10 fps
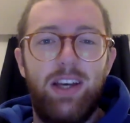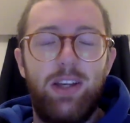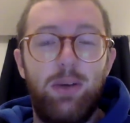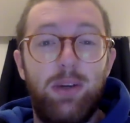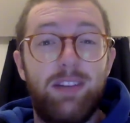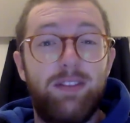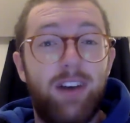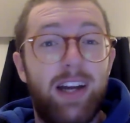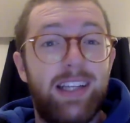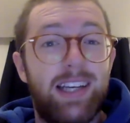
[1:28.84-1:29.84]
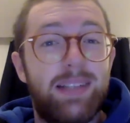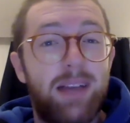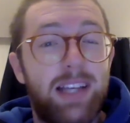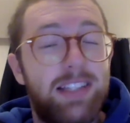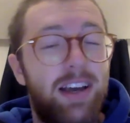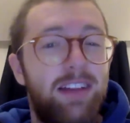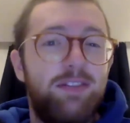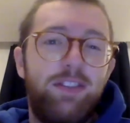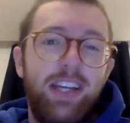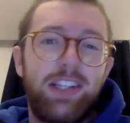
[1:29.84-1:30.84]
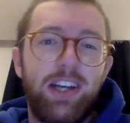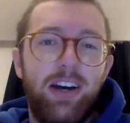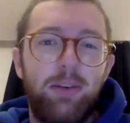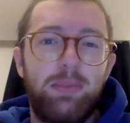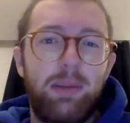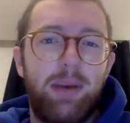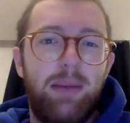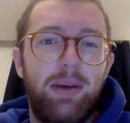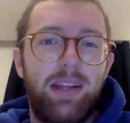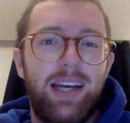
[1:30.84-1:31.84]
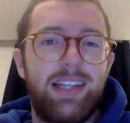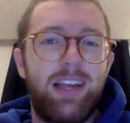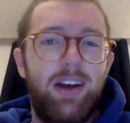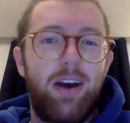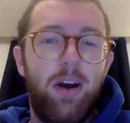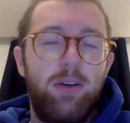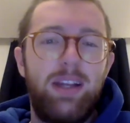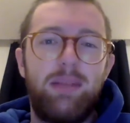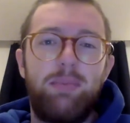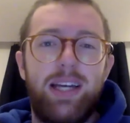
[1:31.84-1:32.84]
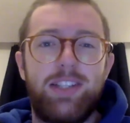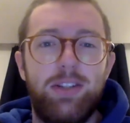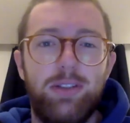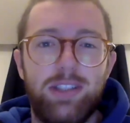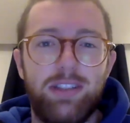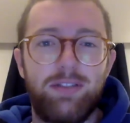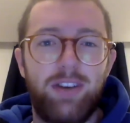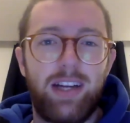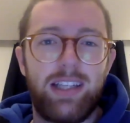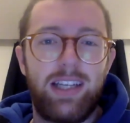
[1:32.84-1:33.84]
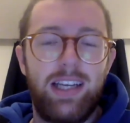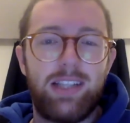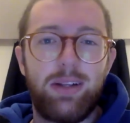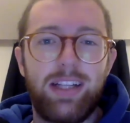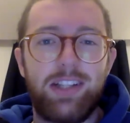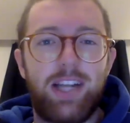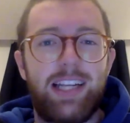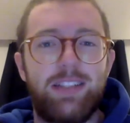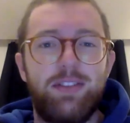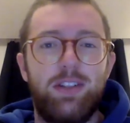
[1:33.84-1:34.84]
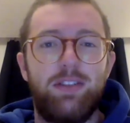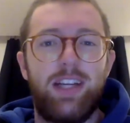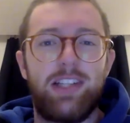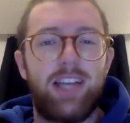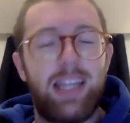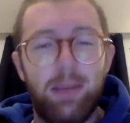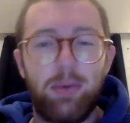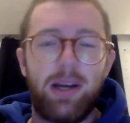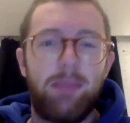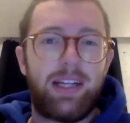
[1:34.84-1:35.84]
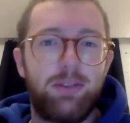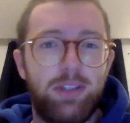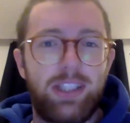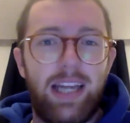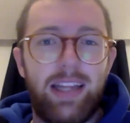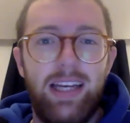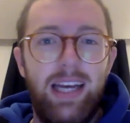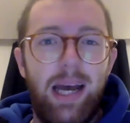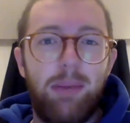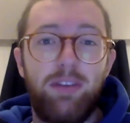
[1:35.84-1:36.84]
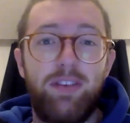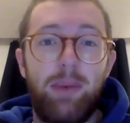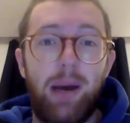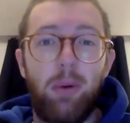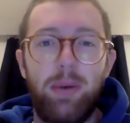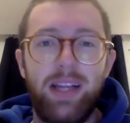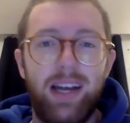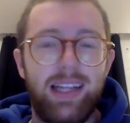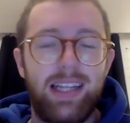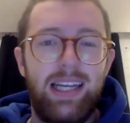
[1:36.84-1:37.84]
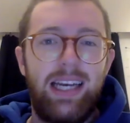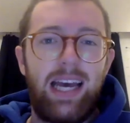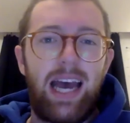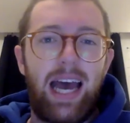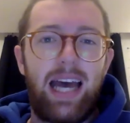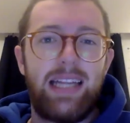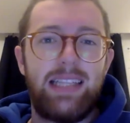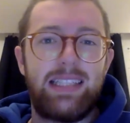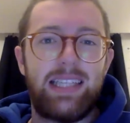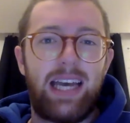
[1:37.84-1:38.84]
you can find a certain feature on BitPaper that only the best tutors can find. So a little challenge for you to finish. And then we'll come back all together and we'll feedback what we learned and